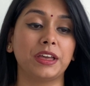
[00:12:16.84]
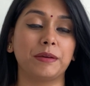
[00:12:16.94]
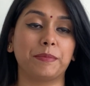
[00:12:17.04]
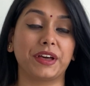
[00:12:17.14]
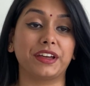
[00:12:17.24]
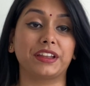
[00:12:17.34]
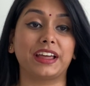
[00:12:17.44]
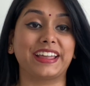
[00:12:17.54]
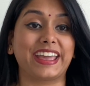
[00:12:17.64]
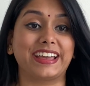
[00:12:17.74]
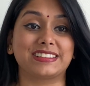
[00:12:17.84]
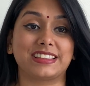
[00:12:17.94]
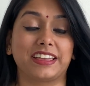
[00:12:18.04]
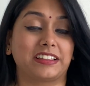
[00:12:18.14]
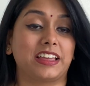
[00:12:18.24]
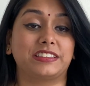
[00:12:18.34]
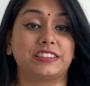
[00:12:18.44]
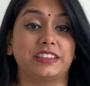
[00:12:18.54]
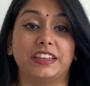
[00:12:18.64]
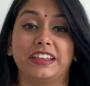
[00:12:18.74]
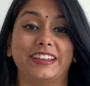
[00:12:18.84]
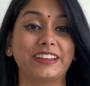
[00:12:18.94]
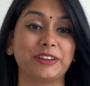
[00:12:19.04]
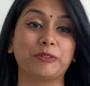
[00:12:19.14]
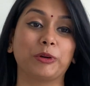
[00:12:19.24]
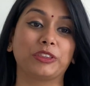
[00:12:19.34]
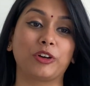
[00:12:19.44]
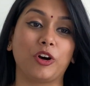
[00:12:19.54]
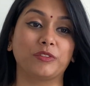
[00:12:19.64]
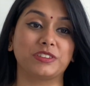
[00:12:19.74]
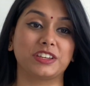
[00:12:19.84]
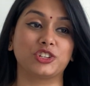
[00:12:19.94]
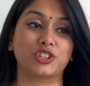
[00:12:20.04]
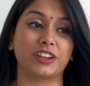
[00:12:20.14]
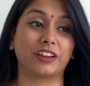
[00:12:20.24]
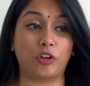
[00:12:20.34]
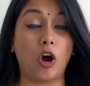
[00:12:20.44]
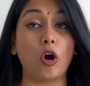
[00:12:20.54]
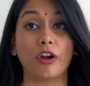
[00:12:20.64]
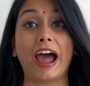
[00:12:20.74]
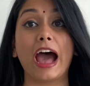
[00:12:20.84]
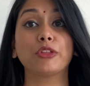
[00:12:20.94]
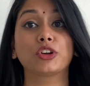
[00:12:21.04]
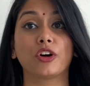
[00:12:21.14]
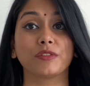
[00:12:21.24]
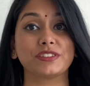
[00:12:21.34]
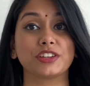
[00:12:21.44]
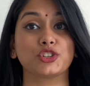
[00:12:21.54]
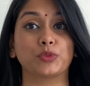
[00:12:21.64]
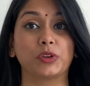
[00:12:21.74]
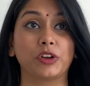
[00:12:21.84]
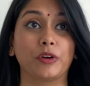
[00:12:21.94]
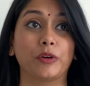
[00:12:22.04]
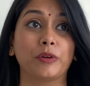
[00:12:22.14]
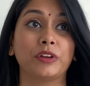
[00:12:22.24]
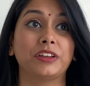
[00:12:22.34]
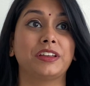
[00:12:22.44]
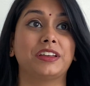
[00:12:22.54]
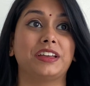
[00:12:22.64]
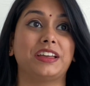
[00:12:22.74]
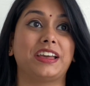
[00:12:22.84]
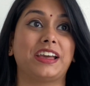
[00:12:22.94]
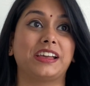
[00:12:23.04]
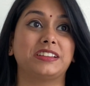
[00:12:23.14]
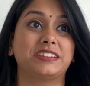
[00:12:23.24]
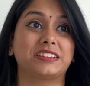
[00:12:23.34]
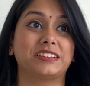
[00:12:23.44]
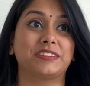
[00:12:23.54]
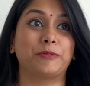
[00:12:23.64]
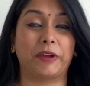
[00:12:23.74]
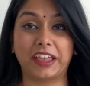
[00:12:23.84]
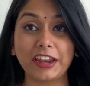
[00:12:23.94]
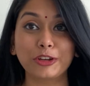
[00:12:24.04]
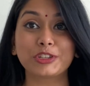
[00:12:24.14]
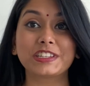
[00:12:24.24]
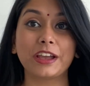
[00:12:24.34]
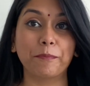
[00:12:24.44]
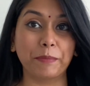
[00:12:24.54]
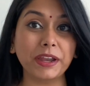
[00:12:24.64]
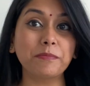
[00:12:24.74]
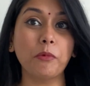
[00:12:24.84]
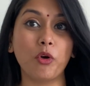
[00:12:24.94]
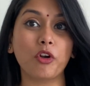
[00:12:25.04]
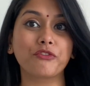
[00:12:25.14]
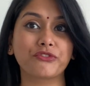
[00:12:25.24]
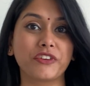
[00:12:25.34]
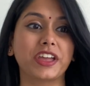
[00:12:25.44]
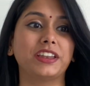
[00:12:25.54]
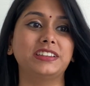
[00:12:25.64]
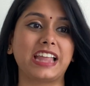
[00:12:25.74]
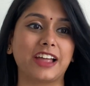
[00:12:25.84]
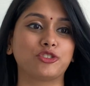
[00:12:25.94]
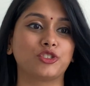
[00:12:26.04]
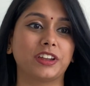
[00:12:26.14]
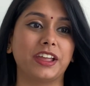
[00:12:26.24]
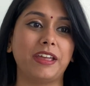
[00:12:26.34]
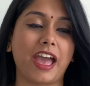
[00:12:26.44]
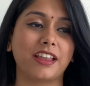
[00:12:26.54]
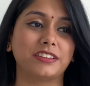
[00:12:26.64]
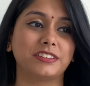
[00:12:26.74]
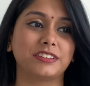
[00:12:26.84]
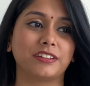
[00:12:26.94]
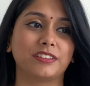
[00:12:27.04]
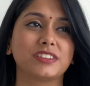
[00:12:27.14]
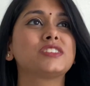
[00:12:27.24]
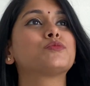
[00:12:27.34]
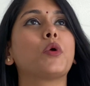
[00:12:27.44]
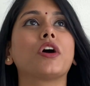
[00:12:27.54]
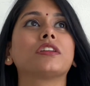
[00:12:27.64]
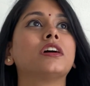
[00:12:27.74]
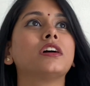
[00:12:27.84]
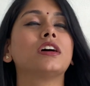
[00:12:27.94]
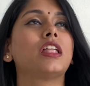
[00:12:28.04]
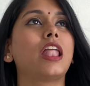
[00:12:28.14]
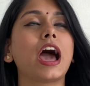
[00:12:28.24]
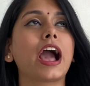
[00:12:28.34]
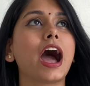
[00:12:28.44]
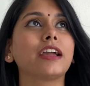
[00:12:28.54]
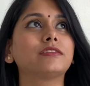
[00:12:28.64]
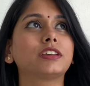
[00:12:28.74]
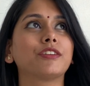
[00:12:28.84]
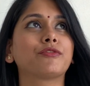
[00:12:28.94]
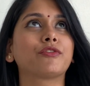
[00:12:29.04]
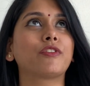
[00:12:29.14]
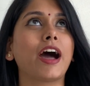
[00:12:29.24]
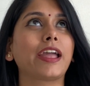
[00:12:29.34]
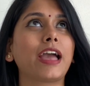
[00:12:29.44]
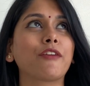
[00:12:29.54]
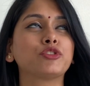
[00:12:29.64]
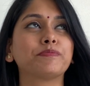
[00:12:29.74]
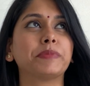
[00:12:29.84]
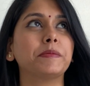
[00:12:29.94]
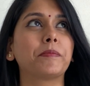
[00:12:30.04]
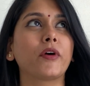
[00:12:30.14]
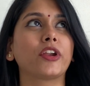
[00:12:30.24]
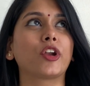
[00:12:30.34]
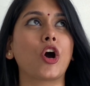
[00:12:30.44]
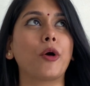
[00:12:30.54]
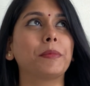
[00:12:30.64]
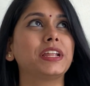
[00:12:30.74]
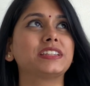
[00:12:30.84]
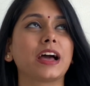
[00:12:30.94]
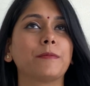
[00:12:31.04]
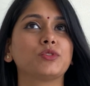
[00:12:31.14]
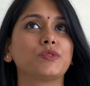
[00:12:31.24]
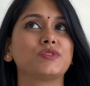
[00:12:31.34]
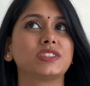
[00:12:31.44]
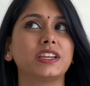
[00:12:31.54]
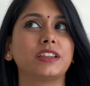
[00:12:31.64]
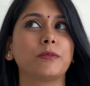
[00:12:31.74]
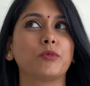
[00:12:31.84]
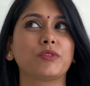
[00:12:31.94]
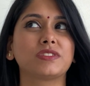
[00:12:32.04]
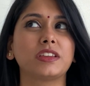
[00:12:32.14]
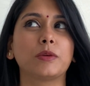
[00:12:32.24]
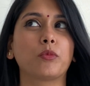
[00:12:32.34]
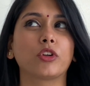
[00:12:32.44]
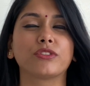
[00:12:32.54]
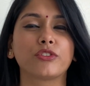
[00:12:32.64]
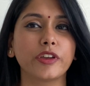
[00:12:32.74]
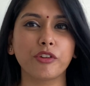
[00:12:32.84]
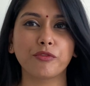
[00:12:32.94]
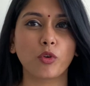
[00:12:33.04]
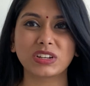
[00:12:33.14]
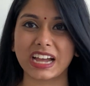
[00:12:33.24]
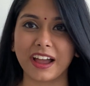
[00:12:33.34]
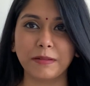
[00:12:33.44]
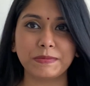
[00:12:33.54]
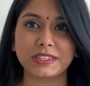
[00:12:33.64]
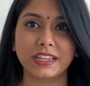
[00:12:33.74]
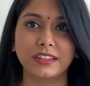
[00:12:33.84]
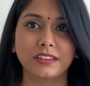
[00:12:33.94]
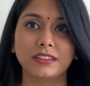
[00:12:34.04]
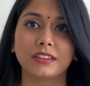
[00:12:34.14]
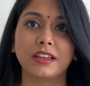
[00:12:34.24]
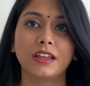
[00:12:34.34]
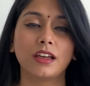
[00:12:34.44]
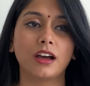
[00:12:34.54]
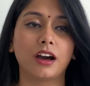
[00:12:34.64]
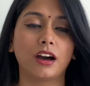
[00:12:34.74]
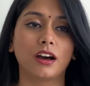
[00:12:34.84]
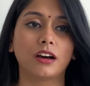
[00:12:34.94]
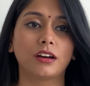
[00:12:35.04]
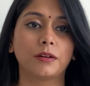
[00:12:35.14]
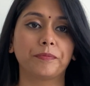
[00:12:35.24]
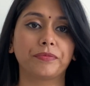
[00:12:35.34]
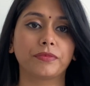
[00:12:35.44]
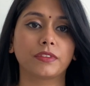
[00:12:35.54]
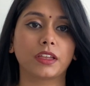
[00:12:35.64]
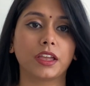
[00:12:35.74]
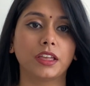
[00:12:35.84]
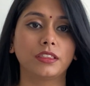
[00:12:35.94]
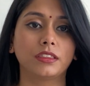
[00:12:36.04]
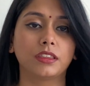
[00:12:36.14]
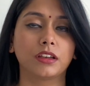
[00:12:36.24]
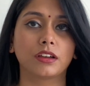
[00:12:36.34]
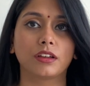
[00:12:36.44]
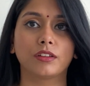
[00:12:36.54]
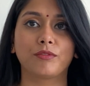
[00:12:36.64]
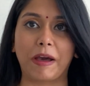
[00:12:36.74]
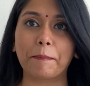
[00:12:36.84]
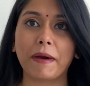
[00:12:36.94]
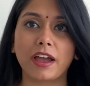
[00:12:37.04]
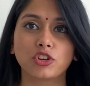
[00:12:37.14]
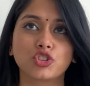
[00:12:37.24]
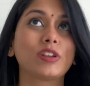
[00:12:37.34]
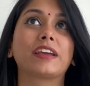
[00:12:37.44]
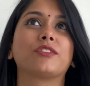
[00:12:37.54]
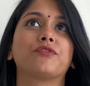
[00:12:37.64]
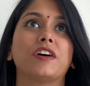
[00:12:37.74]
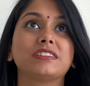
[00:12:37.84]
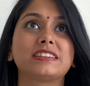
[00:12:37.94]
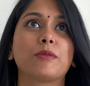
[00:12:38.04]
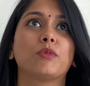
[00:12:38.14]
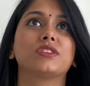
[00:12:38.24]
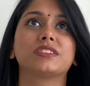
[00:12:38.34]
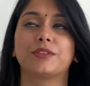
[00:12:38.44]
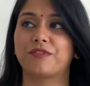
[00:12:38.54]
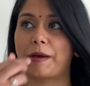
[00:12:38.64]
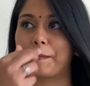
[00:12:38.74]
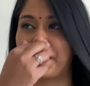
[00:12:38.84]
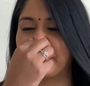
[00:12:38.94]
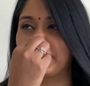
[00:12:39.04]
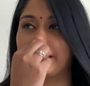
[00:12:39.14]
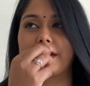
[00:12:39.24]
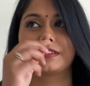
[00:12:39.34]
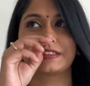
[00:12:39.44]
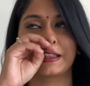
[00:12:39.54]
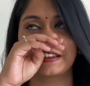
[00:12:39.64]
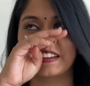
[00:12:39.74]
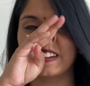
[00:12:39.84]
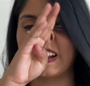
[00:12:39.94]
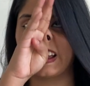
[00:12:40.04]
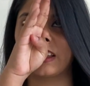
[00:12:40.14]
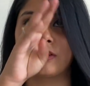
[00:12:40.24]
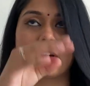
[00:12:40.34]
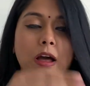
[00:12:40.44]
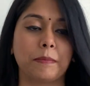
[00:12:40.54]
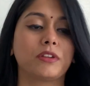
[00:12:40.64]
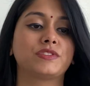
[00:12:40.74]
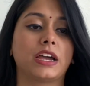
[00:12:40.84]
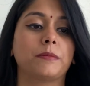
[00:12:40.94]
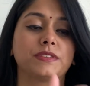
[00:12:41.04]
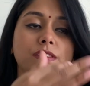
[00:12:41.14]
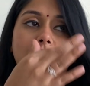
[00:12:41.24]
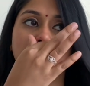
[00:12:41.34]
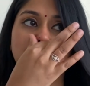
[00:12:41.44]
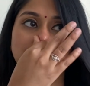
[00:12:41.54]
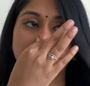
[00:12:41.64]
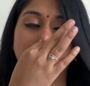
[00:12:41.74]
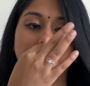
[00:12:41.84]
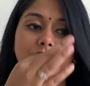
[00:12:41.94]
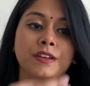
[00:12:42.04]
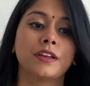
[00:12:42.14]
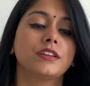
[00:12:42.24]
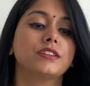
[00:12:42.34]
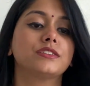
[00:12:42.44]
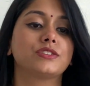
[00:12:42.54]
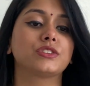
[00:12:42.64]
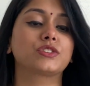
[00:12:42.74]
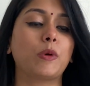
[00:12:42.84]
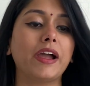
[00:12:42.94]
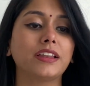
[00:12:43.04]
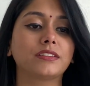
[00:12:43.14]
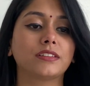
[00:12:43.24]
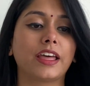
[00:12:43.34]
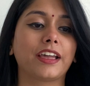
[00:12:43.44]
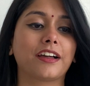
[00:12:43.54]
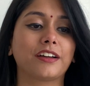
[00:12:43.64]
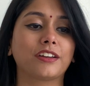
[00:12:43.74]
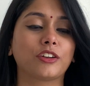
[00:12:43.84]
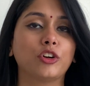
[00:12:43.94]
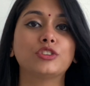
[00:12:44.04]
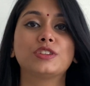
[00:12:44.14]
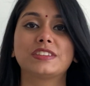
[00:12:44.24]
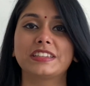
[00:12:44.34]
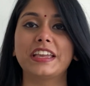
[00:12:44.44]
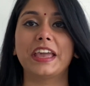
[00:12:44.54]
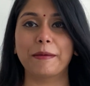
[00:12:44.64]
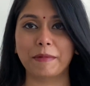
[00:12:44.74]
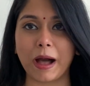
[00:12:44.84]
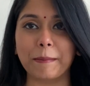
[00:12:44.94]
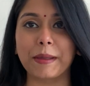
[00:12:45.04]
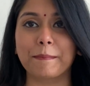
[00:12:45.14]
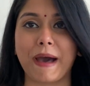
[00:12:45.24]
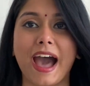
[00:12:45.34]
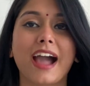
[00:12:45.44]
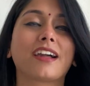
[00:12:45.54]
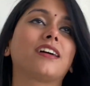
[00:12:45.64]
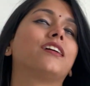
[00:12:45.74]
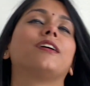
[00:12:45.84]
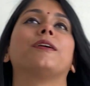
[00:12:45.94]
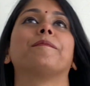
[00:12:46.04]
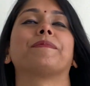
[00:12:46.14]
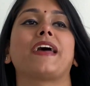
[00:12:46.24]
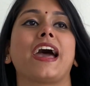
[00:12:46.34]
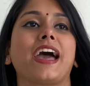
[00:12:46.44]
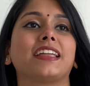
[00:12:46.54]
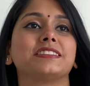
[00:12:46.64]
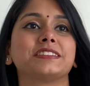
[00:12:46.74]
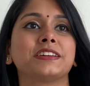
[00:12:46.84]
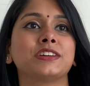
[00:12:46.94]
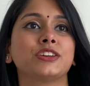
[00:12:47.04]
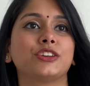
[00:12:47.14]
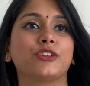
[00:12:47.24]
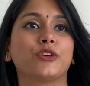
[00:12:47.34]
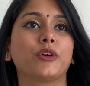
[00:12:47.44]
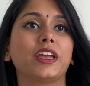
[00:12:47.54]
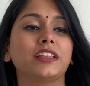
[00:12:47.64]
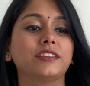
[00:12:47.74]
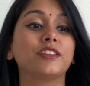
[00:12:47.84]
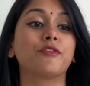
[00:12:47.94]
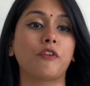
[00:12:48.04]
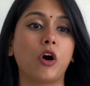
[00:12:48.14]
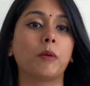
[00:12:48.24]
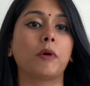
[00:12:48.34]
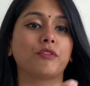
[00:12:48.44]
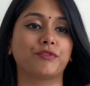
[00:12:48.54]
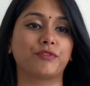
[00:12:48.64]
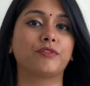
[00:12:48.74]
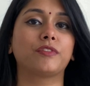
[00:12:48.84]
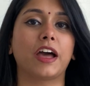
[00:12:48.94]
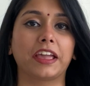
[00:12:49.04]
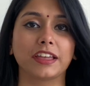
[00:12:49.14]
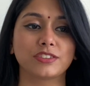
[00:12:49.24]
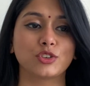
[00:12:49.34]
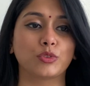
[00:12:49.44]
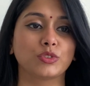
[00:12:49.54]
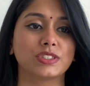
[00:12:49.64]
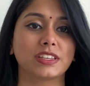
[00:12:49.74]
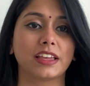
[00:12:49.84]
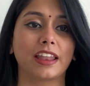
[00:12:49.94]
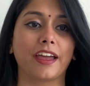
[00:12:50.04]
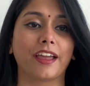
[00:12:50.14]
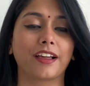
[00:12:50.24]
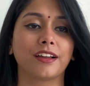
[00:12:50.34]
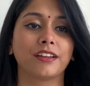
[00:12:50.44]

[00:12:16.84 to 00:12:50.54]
But I guess, like, let's see what the conversation and or how the conversation will go. And we're getting to see a bit more of Finn, naturally. And this is what, if I have to pinpoint on how many times we've seen him. We've seen him, what, 3 or 4 times in the Vampire show. Like, the first time was in Vampire Diaries. Then, like, you know, a couple of times in the originals. So it's quite, like, good to see him coming back and... you know, in the form of, I guess you could say, like,